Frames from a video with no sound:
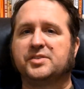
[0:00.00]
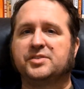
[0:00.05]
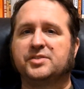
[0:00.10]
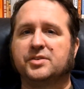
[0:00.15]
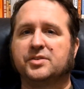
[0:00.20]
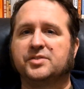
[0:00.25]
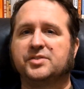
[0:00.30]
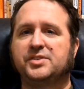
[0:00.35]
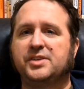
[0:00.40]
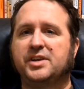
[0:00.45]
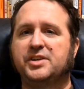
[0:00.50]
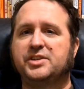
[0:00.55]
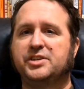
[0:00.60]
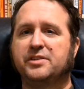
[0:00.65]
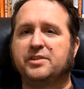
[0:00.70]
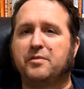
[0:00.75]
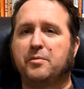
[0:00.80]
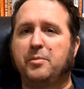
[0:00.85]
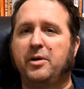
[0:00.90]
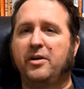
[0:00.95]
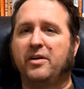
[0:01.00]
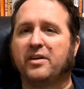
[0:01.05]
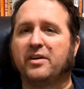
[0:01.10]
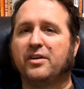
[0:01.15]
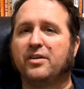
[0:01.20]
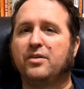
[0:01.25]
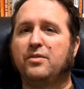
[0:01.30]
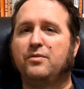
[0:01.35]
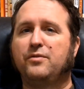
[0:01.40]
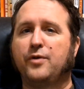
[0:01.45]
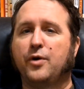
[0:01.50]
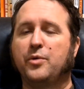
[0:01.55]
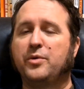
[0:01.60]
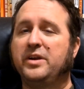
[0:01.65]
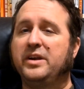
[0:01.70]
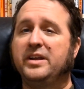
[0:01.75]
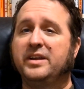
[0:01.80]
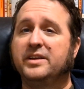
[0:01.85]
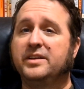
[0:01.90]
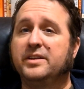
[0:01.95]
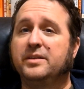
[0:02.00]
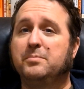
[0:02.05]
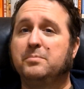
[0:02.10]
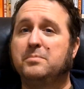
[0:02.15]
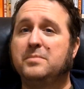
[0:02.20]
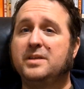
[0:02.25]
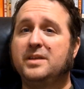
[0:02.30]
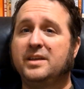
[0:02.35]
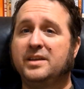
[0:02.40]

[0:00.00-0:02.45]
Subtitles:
Association of America voted him